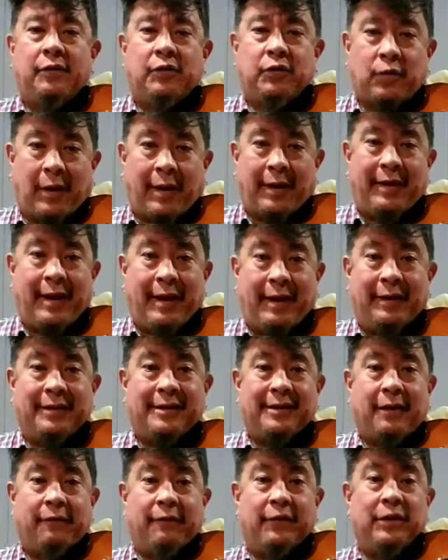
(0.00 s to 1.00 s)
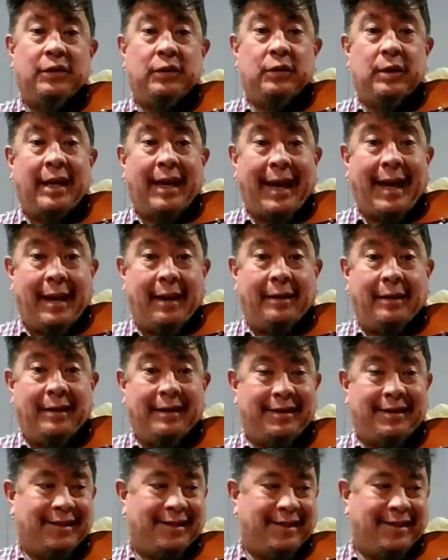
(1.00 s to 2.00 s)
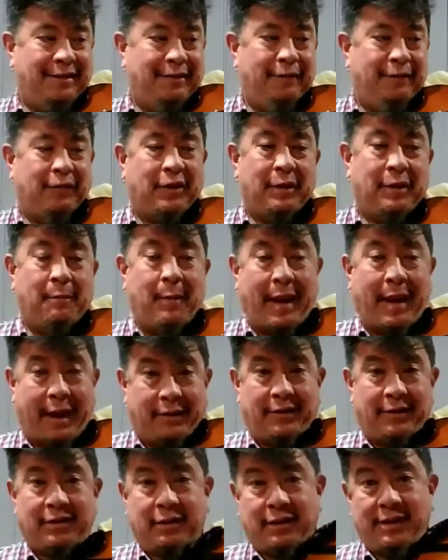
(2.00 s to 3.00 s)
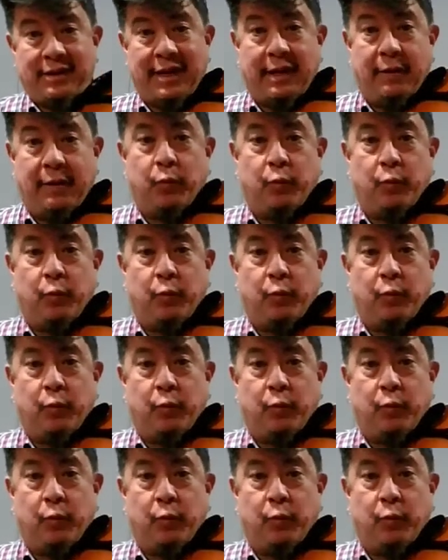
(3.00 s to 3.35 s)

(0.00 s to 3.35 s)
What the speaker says: Try that as often as you can to see if you can match the same